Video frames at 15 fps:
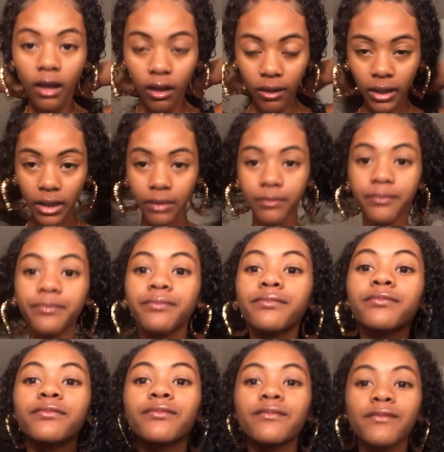okay
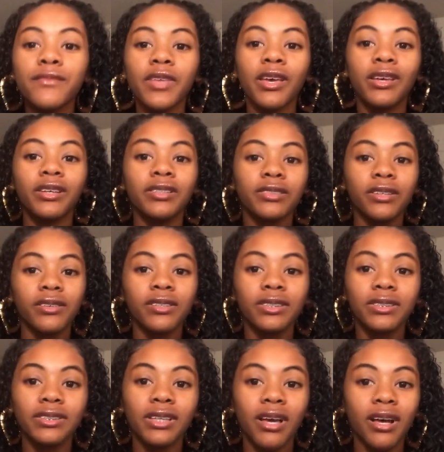so
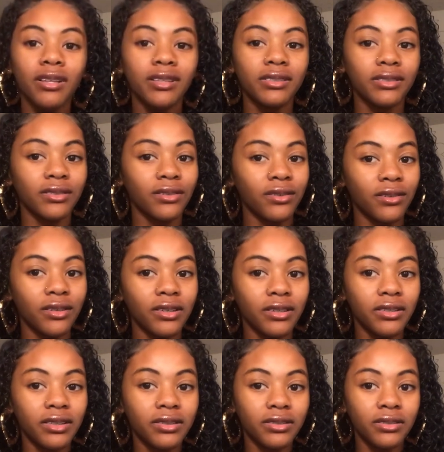this is how it looks
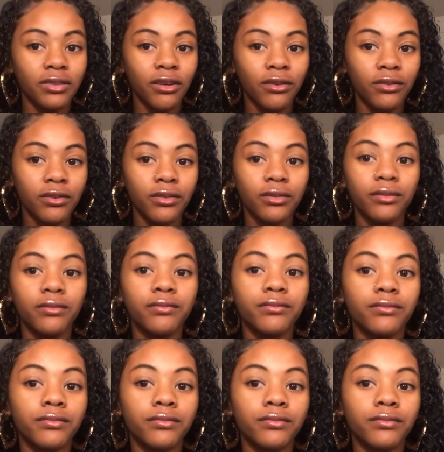on. It's so cute.